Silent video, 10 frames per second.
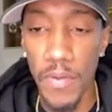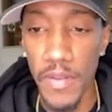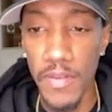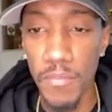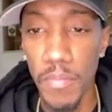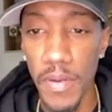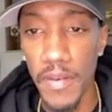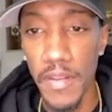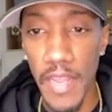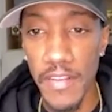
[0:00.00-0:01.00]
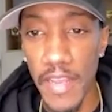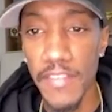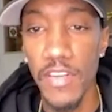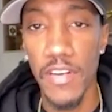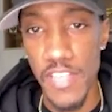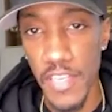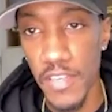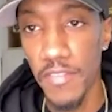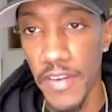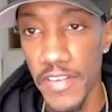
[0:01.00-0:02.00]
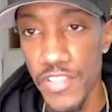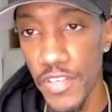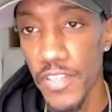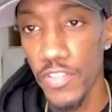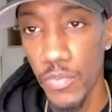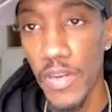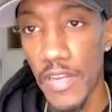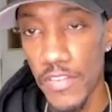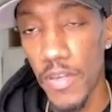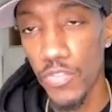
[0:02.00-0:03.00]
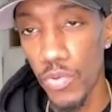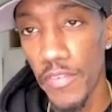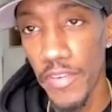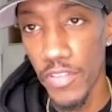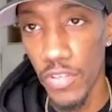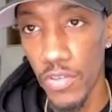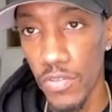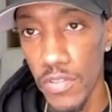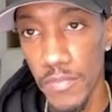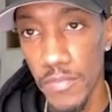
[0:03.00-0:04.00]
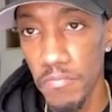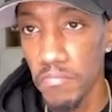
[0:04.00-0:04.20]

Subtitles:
but I started taking it very seriously when I was about 12 years old. And then,